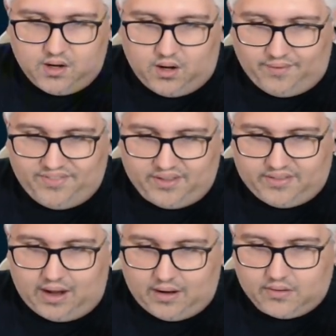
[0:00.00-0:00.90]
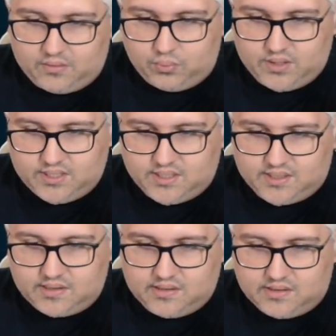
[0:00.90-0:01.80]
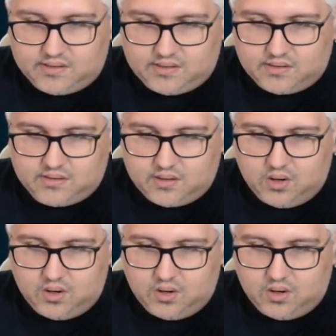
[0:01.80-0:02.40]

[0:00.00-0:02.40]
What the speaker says: of the target resistance